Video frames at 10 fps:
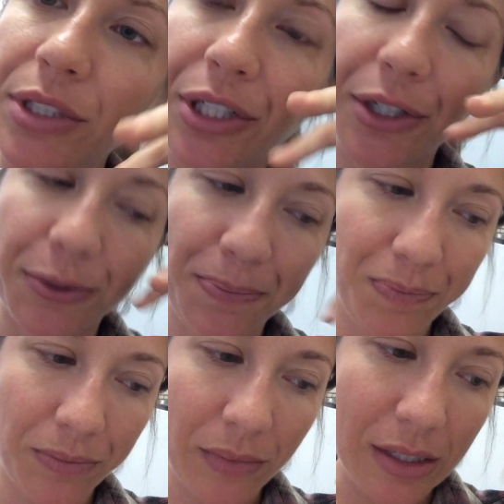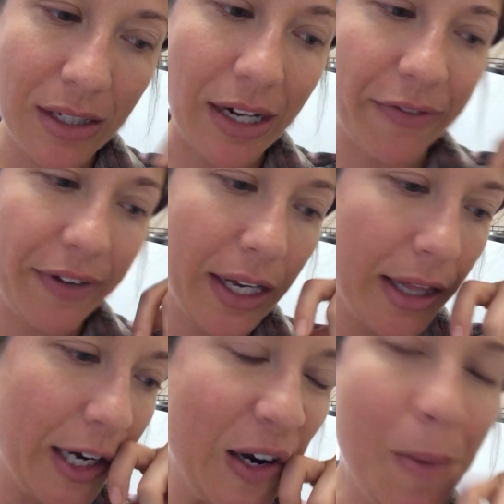you know, stuffing
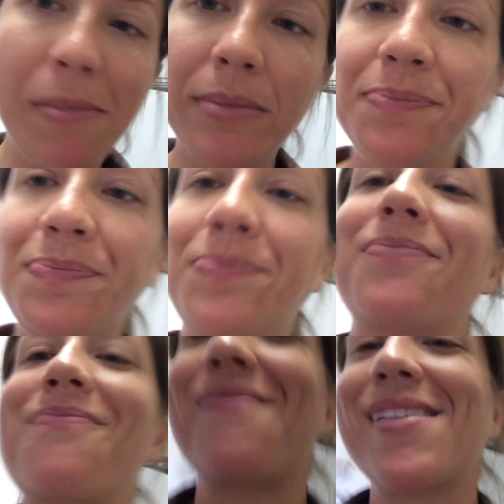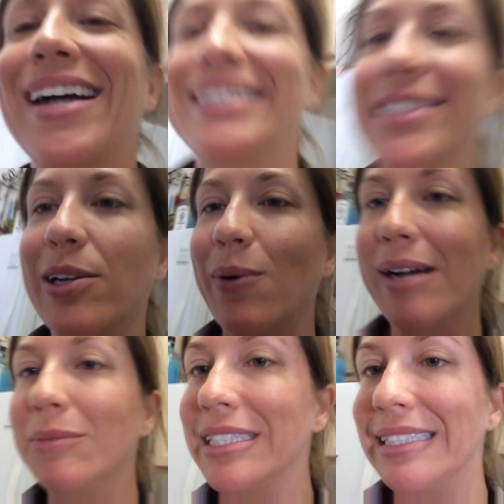in there. So
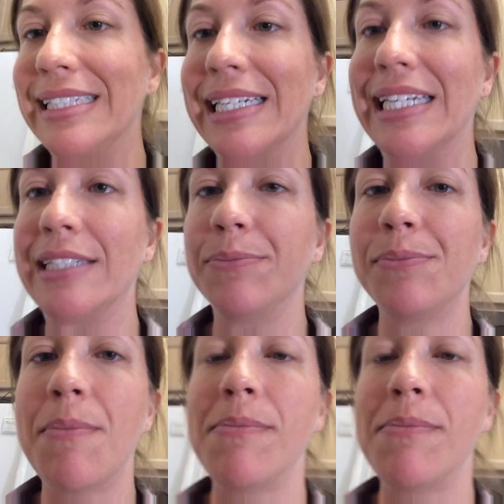I'm going to dig in.